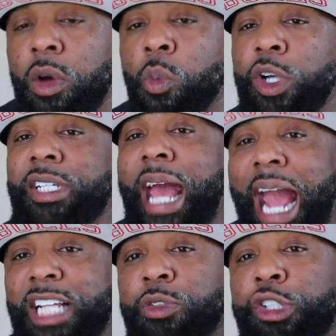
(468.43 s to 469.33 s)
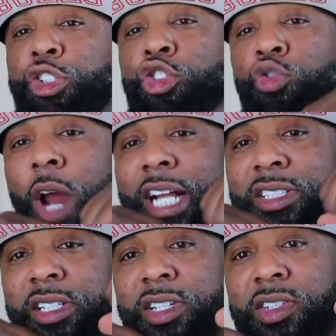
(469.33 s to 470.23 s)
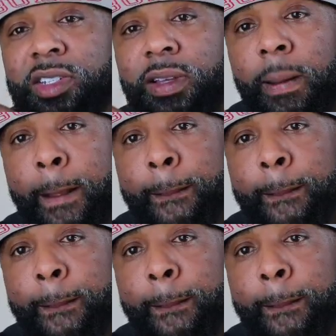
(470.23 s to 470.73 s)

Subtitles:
which actually stretches,